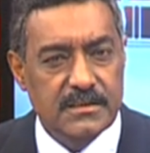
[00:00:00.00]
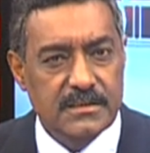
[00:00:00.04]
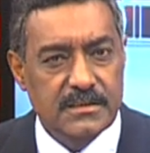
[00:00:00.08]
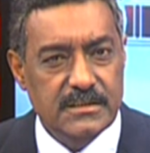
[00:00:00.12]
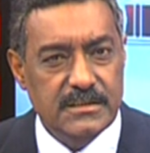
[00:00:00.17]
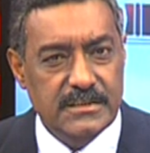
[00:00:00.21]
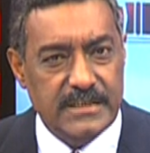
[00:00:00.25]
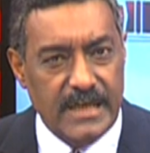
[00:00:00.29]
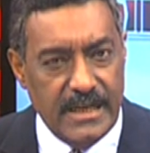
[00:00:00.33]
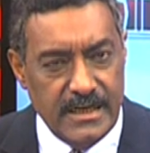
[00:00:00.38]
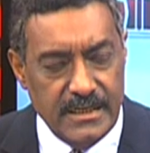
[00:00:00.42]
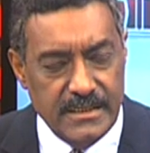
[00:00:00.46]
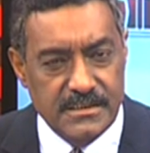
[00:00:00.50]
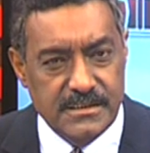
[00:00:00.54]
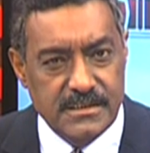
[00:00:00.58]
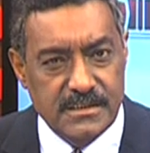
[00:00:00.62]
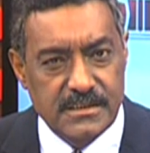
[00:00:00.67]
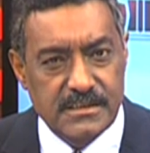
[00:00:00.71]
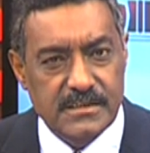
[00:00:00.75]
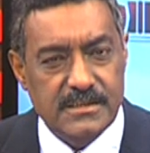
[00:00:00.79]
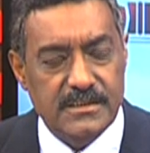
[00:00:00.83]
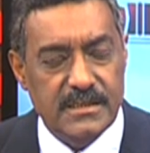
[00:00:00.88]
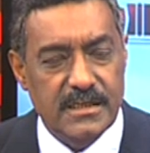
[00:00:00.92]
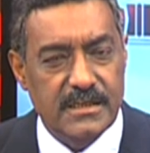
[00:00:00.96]

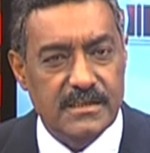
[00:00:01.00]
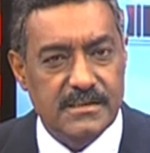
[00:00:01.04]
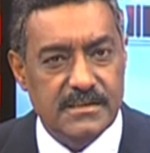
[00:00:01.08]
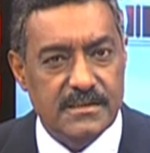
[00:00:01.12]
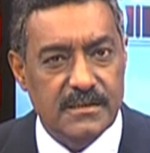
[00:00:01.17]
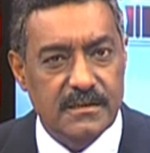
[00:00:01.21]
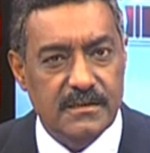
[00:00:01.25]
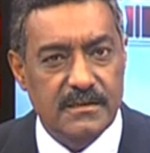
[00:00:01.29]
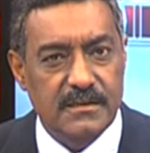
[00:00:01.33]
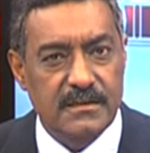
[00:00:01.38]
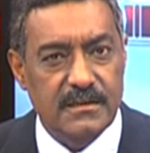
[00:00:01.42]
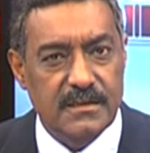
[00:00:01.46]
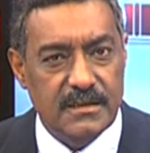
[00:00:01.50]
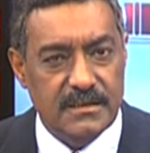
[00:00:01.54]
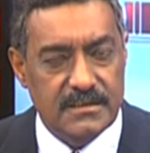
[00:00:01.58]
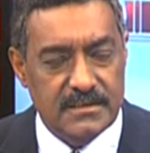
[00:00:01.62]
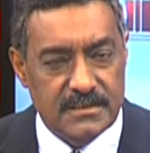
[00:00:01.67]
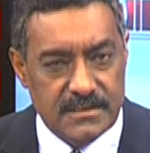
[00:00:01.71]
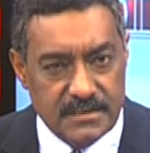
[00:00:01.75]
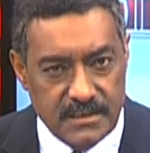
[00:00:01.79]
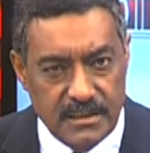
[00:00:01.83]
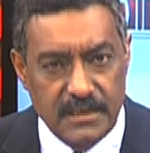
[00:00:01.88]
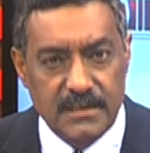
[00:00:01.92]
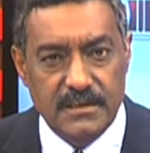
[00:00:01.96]
challenges and certain
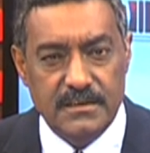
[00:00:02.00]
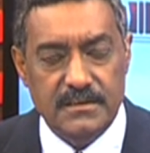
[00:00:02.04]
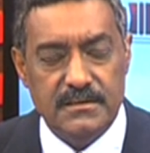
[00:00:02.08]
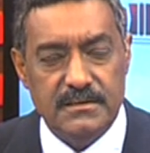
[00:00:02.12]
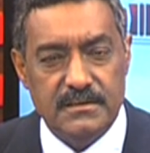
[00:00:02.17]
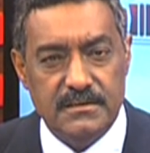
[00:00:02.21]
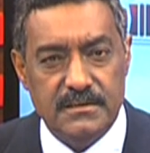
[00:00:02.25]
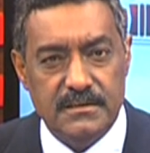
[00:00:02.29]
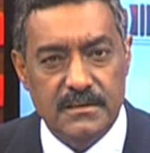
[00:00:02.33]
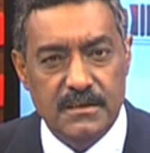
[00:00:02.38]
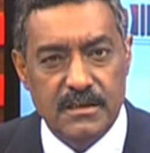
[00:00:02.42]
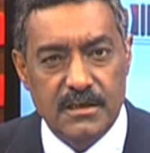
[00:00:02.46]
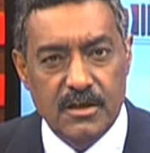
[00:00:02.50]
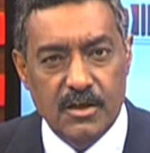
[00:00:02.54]
concerns